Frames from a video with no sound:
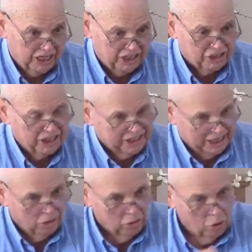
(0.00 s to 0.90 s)
teach that
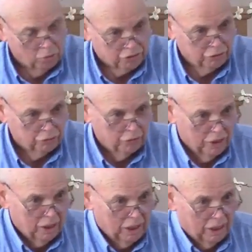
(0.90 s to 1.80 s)
they'll go
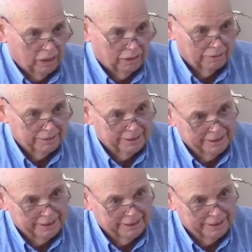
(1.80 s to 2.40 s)
to uh,